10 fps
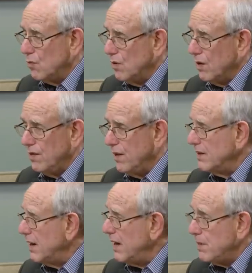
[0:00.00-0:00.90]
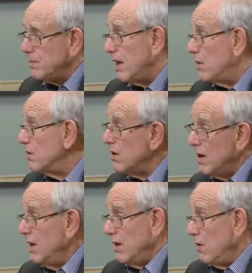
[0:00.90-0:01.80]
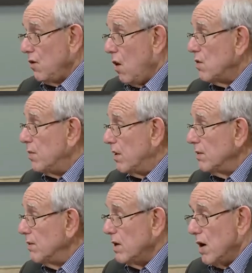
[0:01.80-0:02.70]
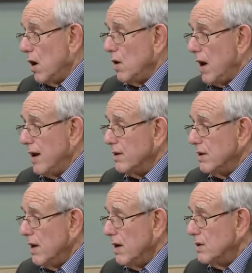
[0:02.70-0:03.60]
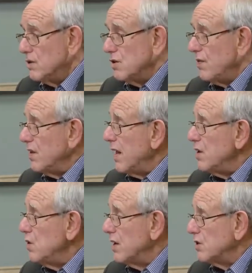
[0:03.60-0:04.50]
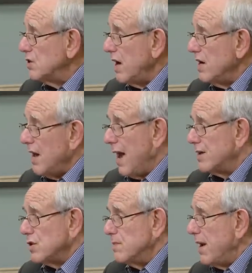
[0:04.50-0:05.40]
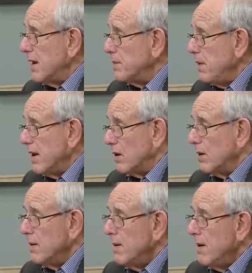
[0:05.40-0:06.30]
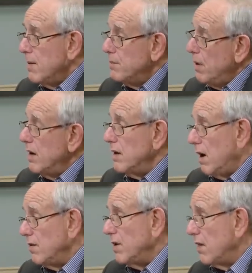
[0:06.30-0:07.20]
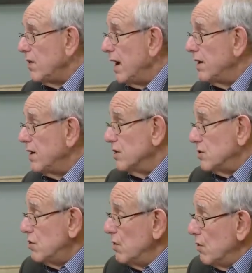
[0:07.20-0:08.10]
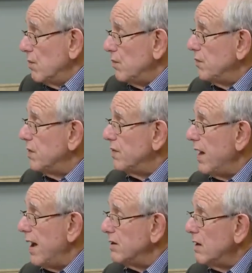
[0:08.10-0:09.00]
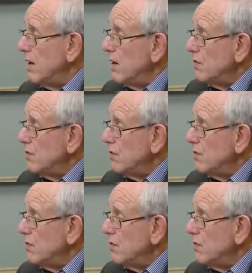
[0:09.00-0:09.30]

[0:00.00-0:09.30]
it's a real thing that happened that was, that was horrible, you know, and there's nothing that you could say to actually make it better. But on the other hand, it is true that